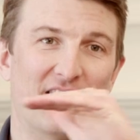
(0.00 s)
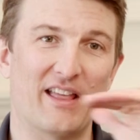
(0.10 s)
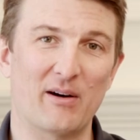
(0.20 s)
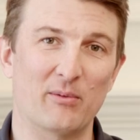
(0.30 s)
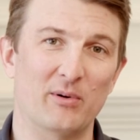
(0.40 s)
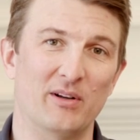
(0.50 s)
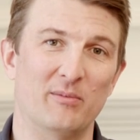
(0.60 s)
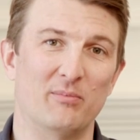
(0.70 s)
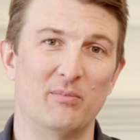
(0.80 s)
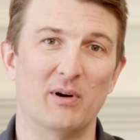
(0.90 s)
that
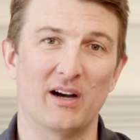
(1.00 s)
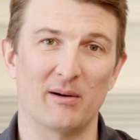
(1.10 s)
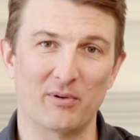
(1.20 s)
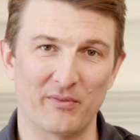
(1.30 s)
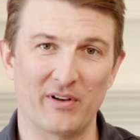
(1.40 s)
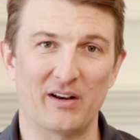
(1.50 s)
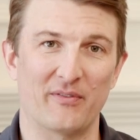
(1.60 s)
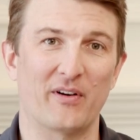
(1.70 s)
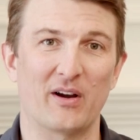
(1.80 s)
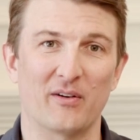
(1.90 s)
would prevent a
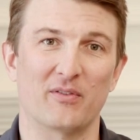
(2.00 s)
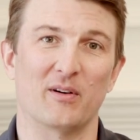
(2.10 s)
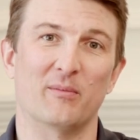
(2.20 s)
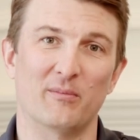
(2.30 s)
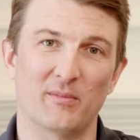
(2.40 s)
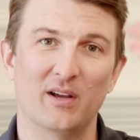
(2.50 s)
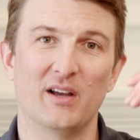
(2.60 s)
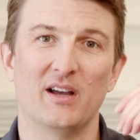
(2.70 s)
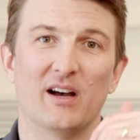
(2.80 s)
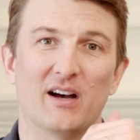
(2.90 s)
fire from
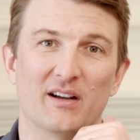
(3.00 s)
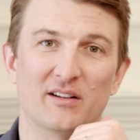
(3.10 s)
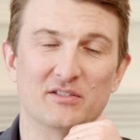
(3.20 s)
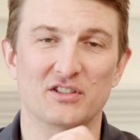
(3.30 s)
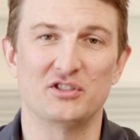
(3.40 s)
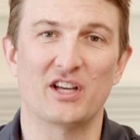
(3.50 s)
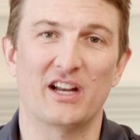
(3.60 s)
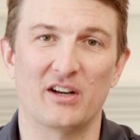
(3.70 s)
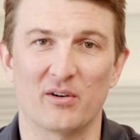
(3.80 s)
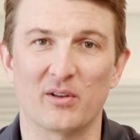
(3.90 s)
just
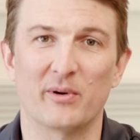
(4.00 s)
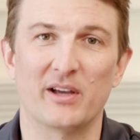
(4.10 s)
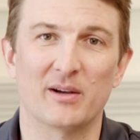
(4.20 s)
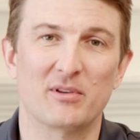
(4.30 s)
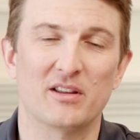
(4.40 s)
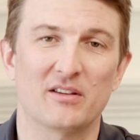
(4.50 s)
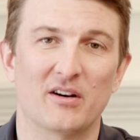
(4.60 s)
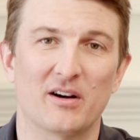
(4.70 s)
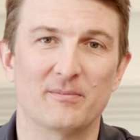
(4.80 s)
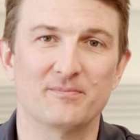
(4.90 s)
jetting all the way up to the
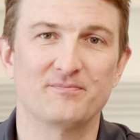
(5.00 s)
top.